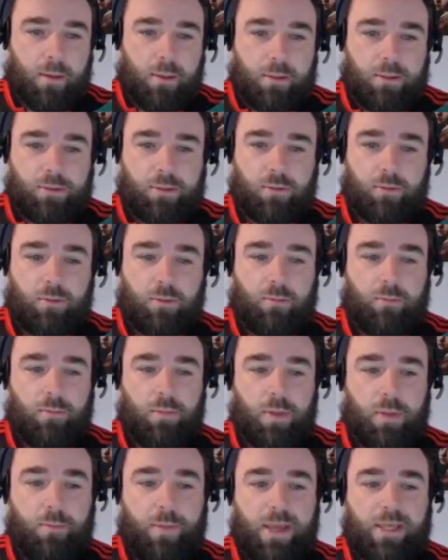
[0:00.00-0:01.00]
So
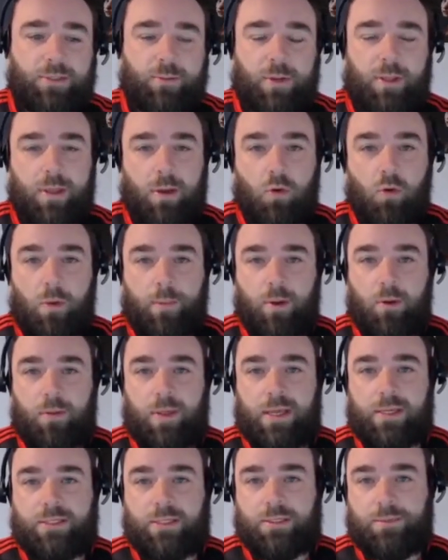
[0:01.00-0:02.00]
the best way to go about
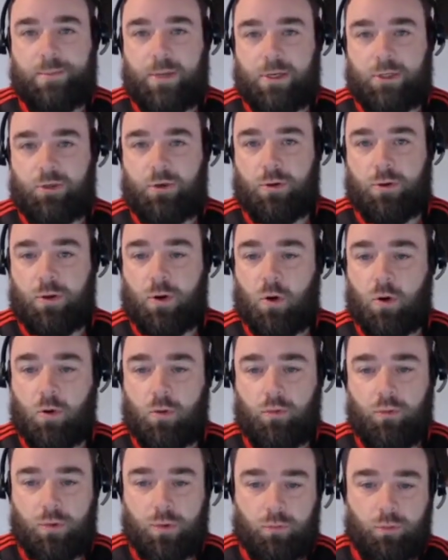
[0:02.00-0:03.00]
this is make sure that
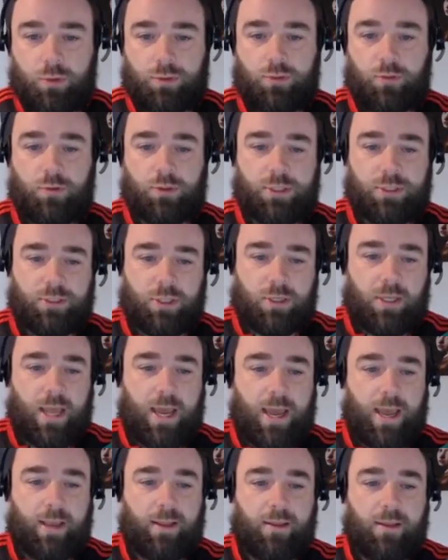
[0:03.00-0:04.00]
all your resources are
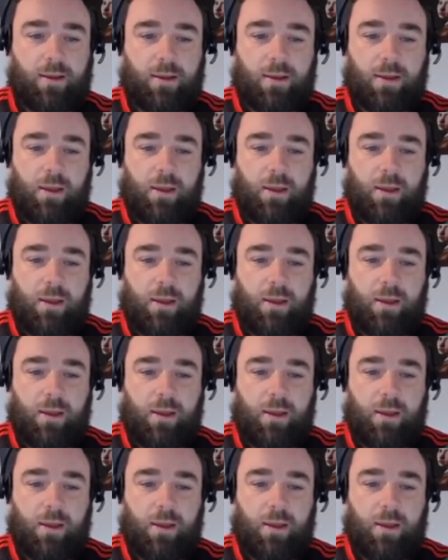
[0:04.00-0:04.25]
tagged.